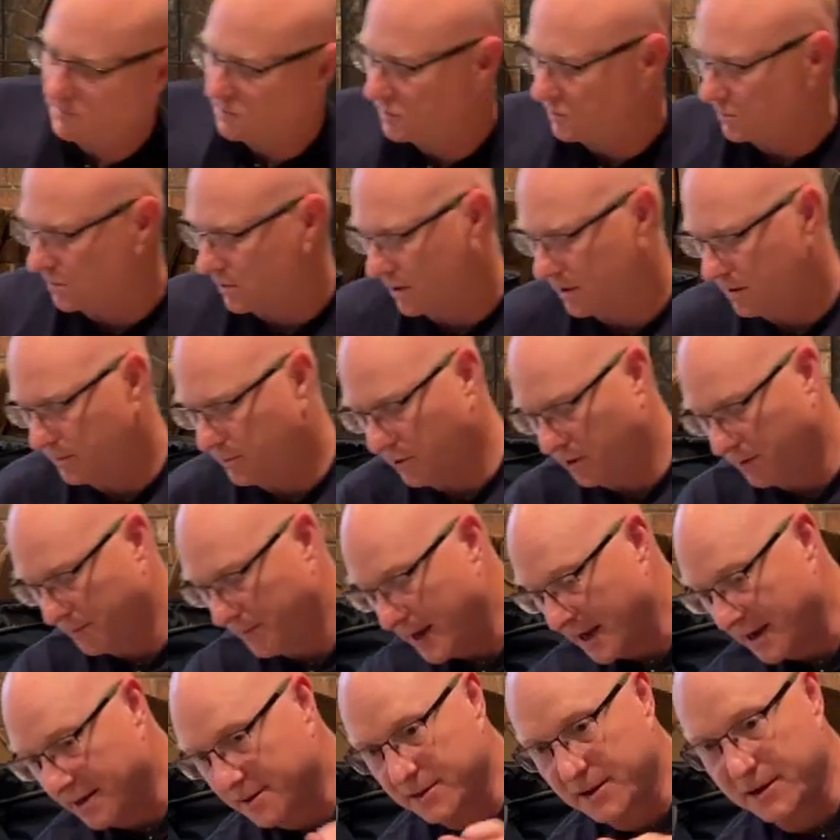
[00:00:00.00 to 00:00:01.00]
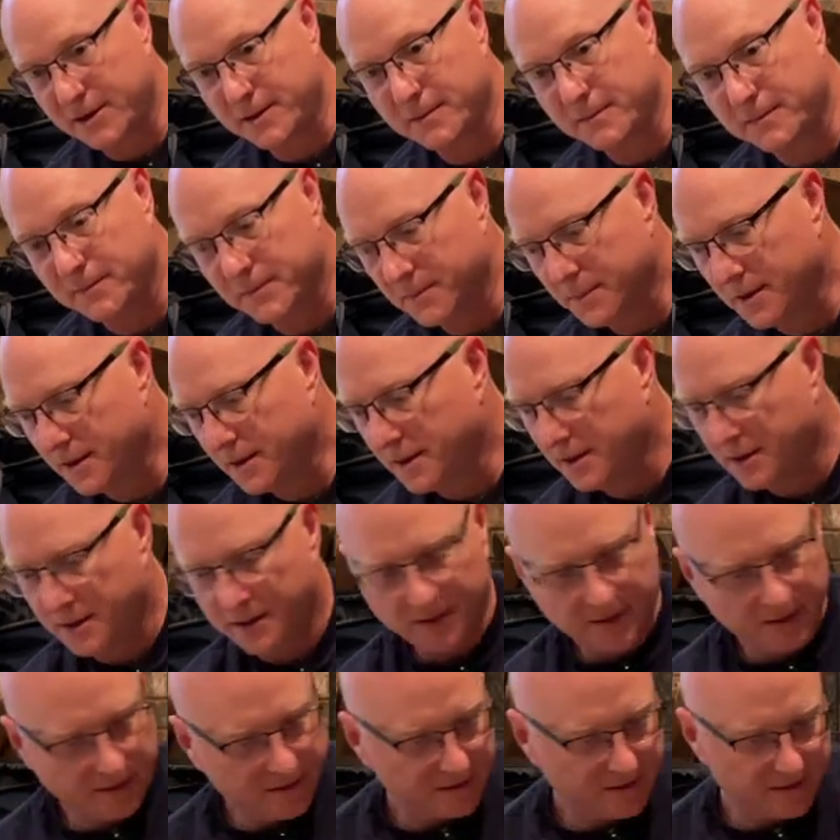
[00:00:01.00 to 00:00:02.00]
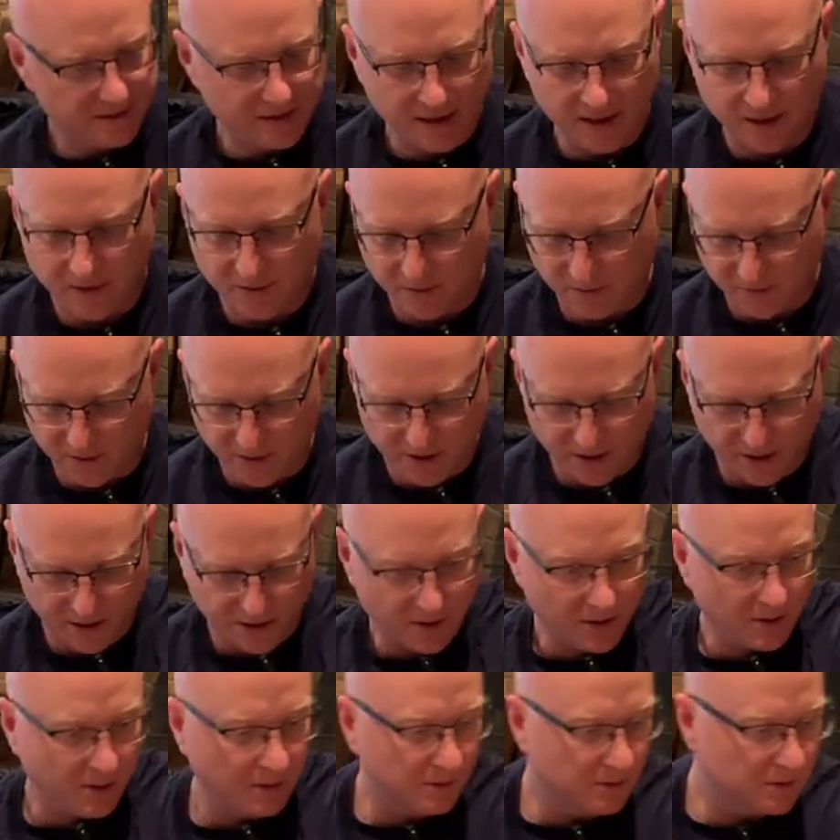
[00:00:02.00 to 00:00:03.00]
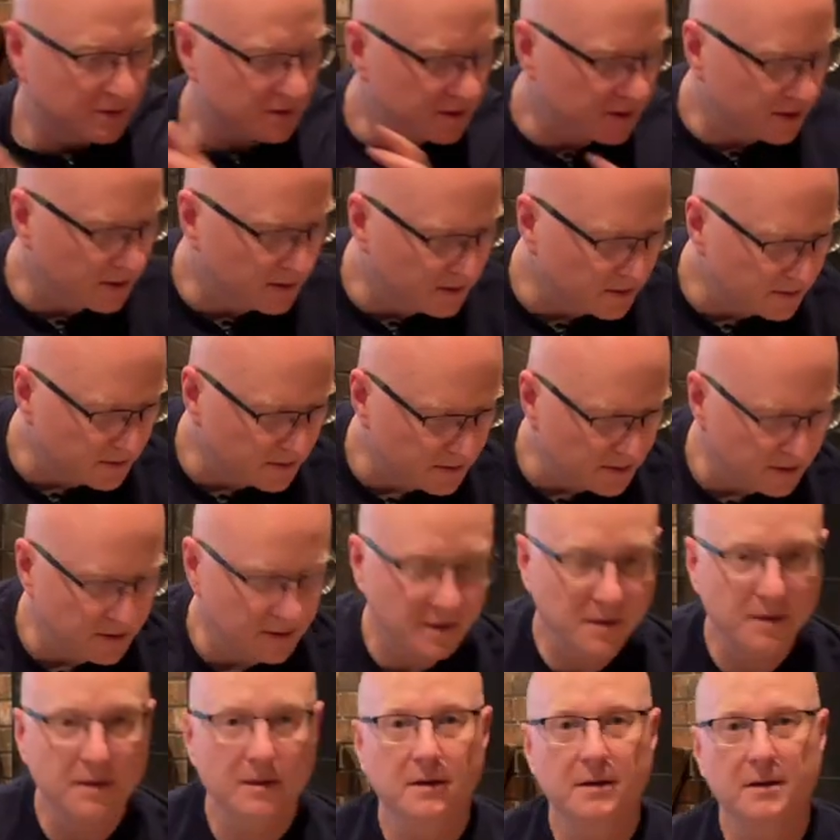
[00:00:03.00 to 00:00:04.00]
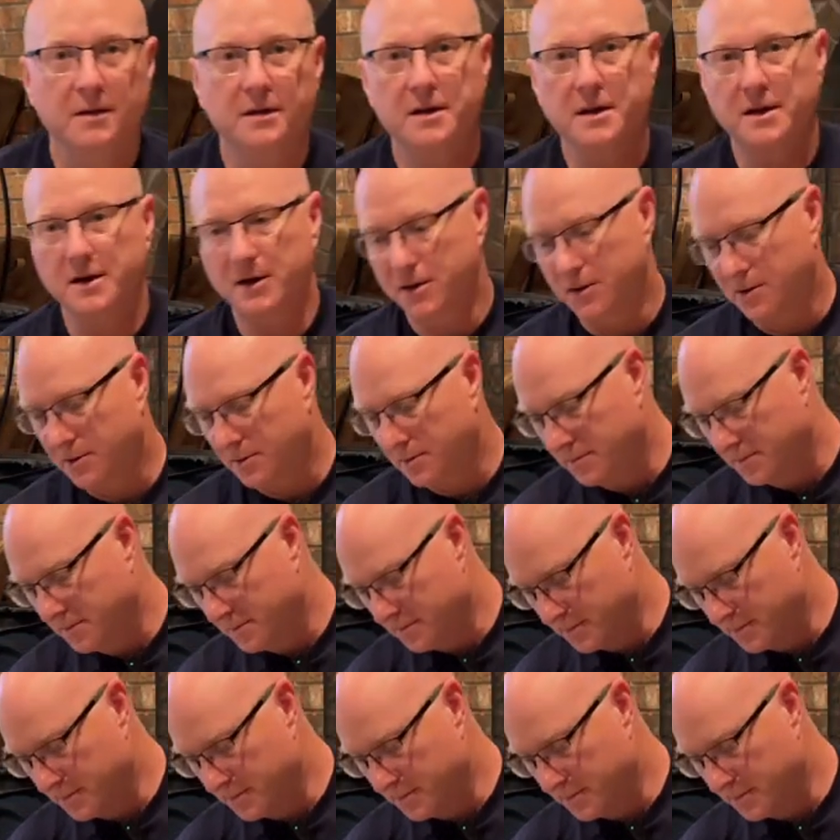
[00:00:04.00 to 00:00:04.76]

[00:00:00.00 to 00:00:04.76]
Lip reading: we're going to put it back there. It's the other one that goes near,